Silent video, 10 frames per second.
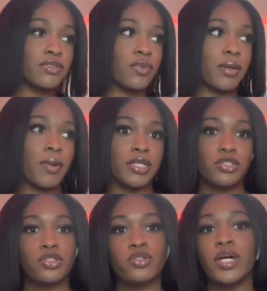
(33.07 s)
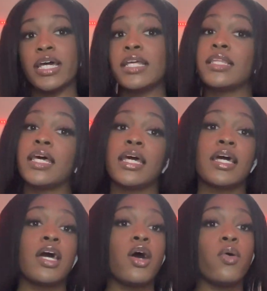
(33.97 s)
If you want a part 2, anything,
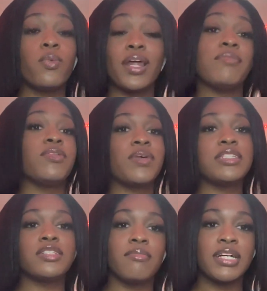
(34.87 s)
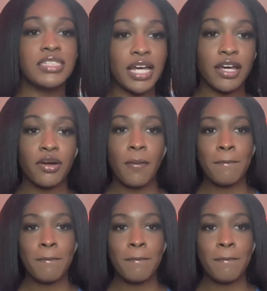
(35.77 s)
whatever you want to see on my channel.